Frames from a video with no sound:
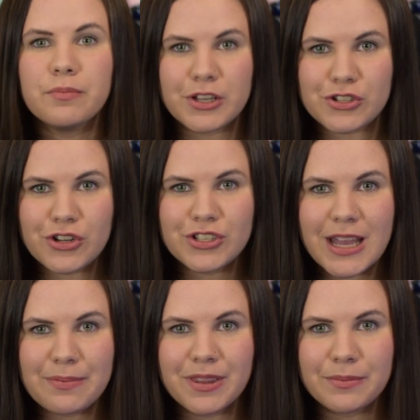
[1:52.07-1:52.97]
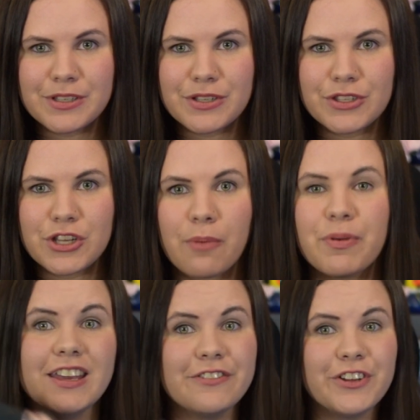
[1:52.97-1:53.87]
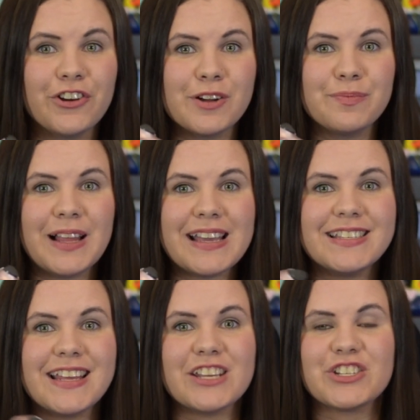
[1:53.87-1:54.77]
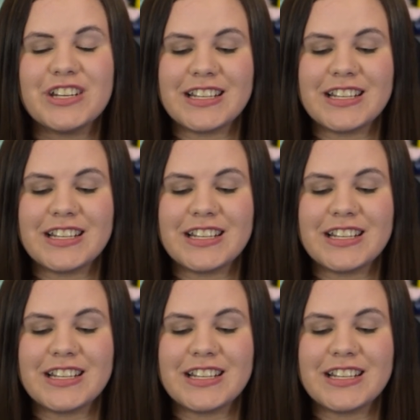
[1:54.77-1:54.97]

Make sure you're typing them into the top. If you're on PlayStation,